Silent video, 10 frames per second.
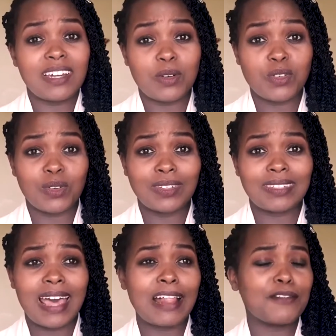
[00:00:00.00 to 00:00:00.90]
out
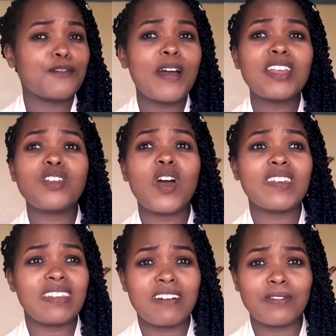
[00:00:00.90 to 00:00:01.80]
yourself, find your
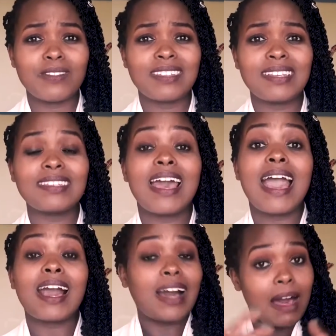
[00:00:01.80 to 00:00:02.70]
inner voices,
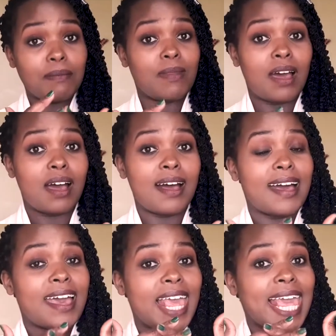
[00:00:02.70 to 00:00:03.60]
come
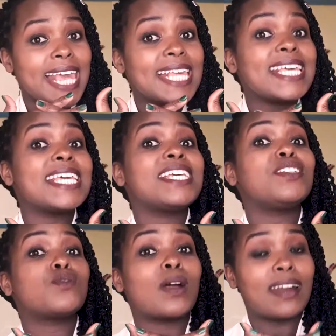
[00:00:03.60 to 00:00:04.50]

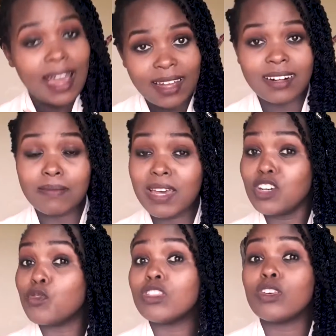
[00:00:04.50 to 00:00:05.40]
into an
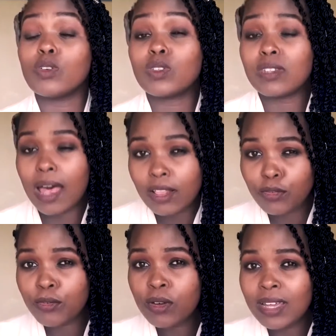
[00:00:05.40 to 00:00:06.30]
agreement with
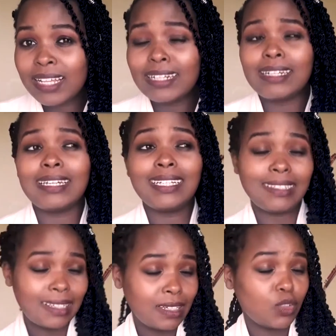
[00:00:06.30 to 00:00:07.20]
yourself,
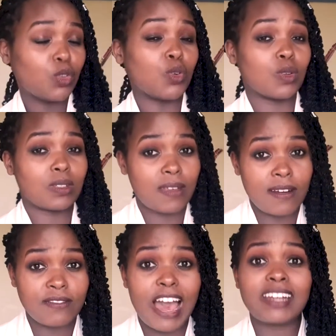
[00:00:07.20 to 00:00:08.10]
listen to
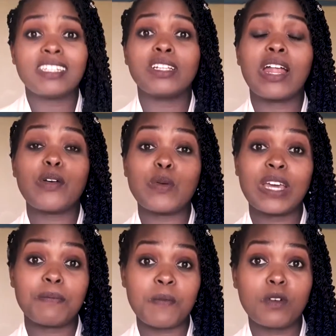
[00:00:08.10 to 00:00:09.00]
yourself until now you
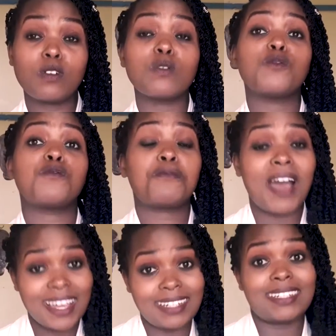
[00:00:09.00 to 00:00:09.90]
can be able to
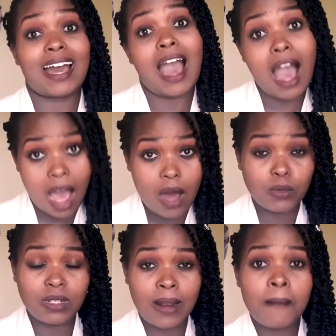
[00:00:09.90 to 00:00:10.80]
find
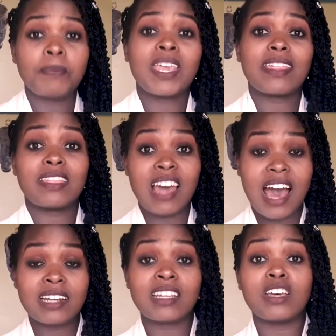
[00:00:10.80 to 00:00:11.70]
out
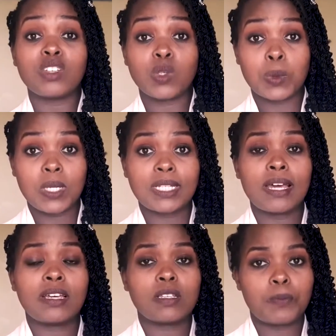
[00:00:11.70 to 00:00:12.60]
that sweet
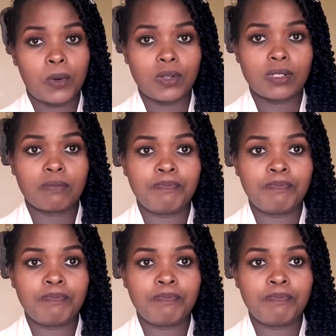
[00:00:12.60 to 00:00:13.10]
spot.